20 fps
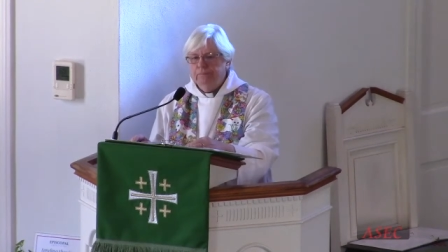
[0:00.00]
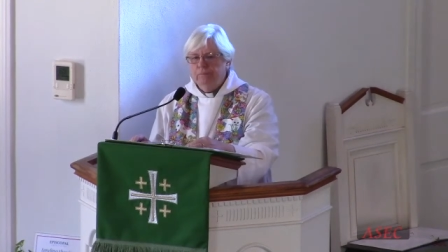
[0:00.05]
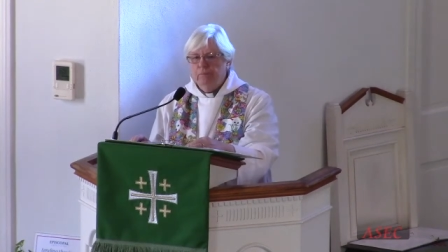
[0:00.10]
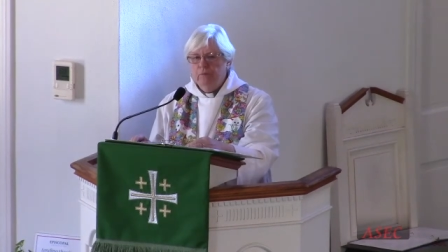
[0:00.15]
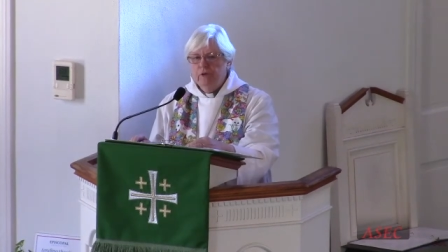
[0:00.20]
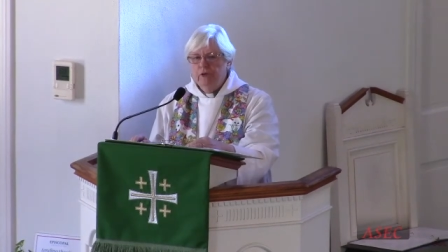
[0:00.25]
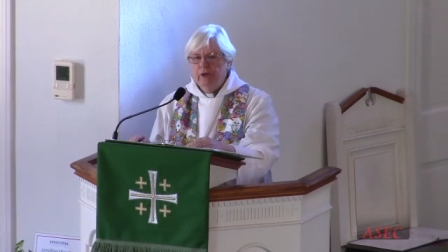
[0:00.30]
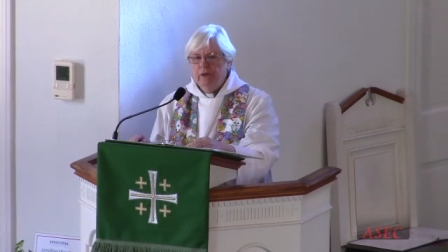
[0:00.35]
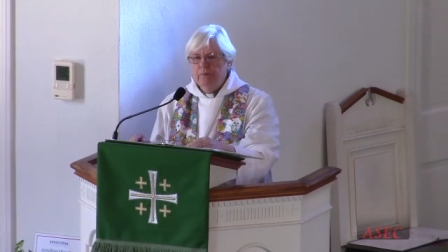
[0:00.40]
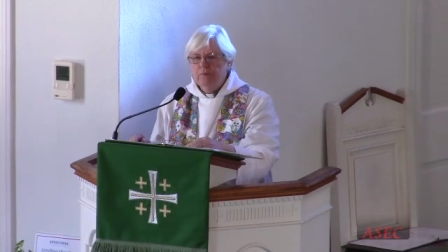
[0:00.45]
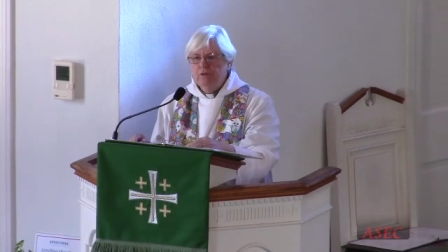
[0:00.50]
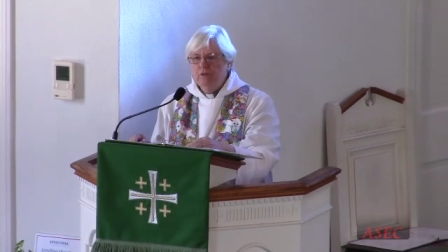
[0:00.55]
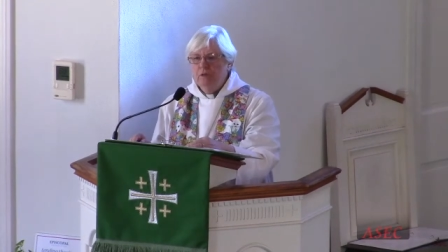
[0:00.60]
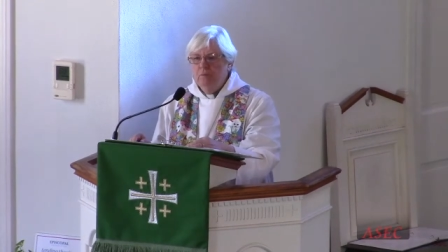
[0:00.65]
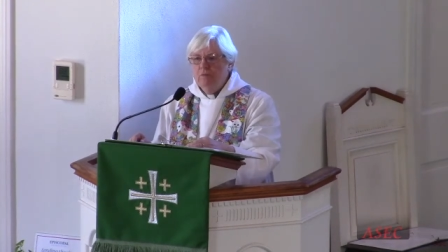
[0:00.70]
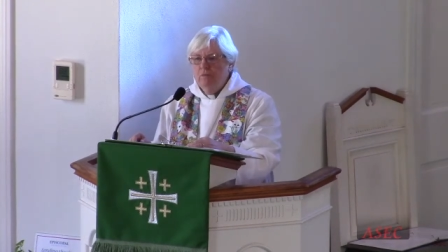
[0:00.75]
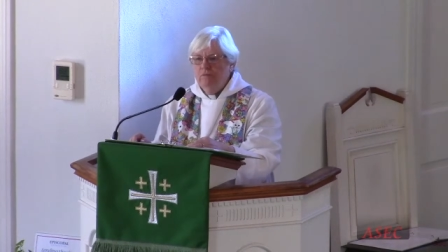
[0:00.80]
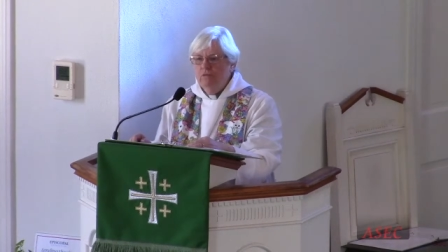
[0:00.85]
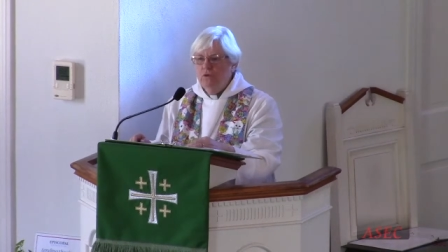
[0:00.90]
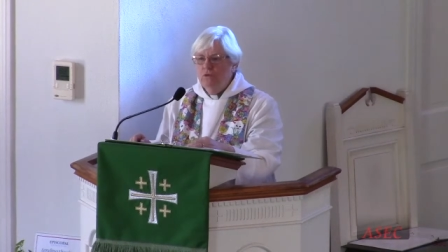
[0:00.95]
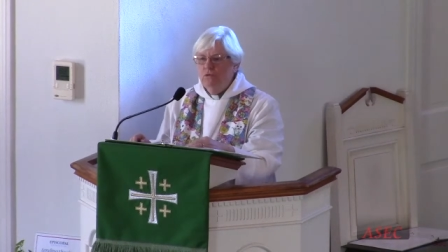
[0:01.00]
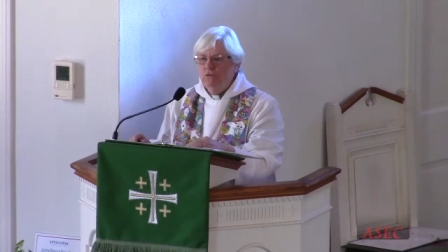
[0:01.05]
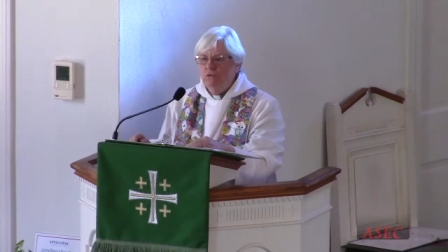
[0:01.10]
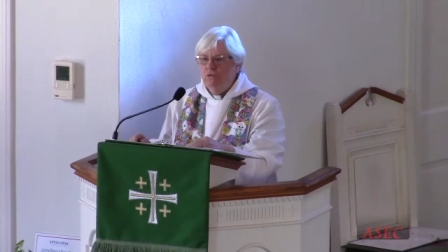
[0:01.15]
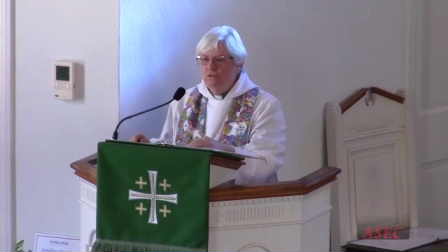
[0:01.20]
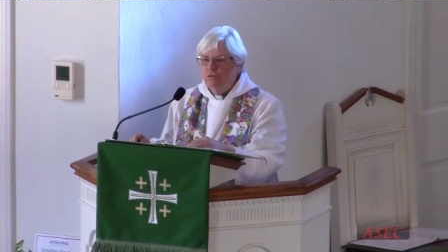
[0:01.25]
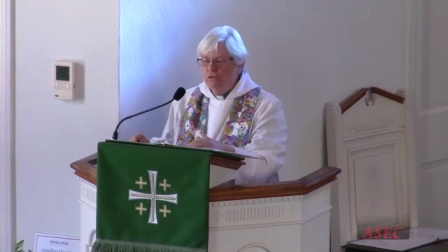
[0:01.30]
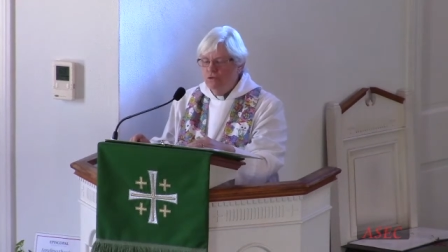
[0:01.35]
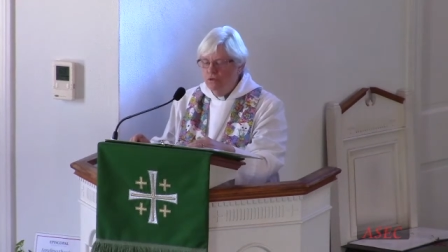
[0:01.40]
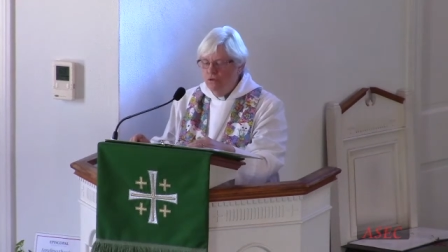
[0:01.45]
Perhaps some of you
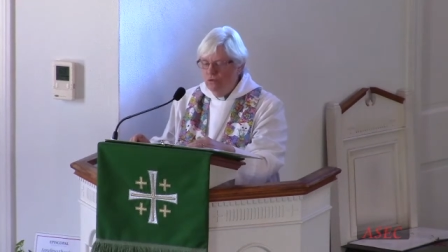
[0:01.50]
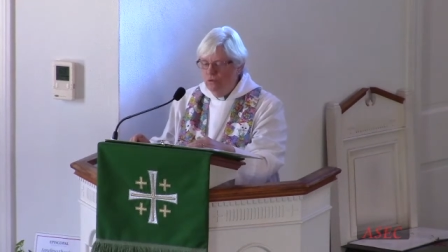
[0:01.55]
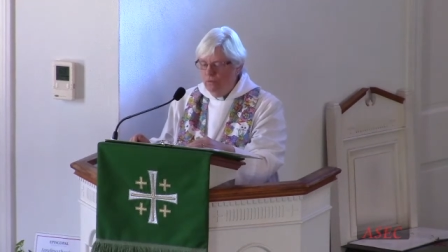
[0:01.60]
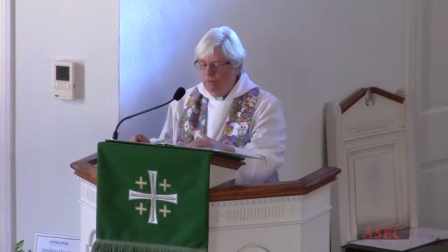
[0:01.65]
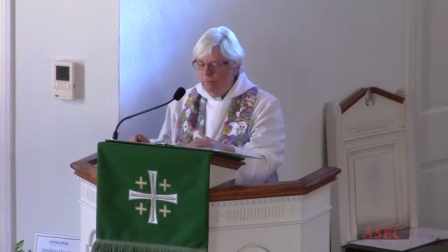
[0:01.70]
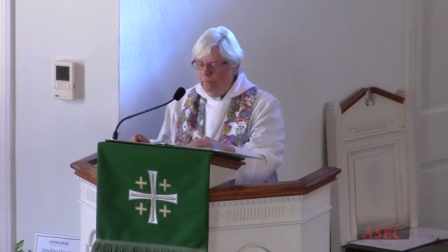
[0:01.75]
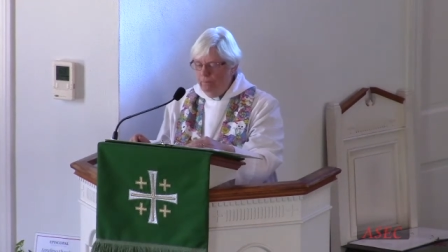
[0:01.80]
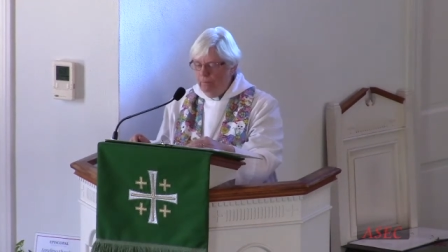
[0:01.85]
do too.